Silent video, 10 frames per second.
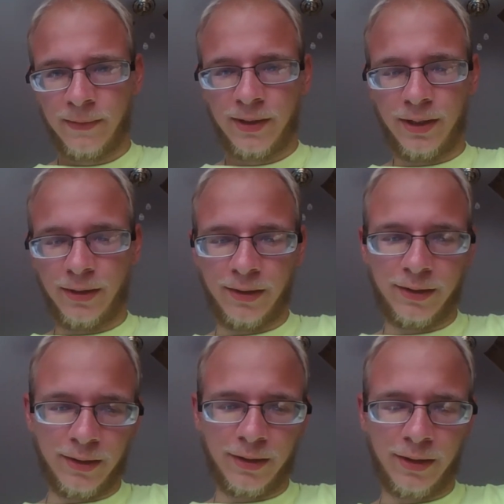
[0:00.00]
carries
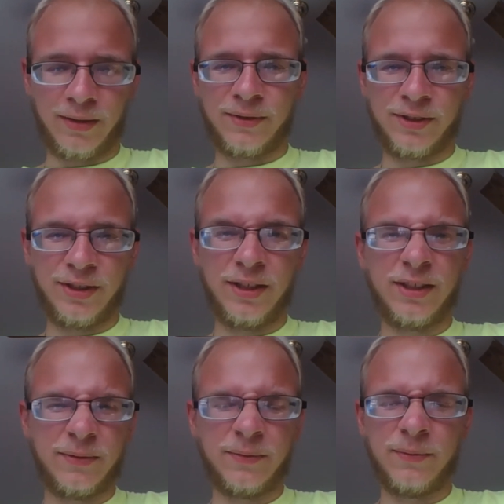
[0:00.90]
out a
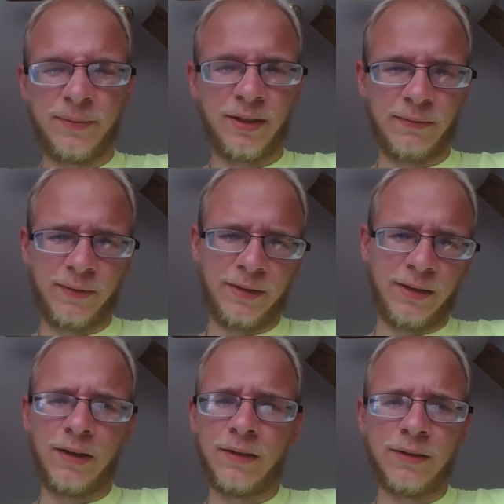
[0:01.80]
conversation with me every
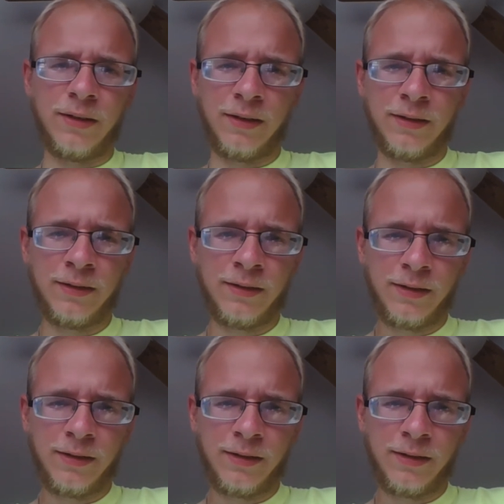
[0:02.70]
now and then.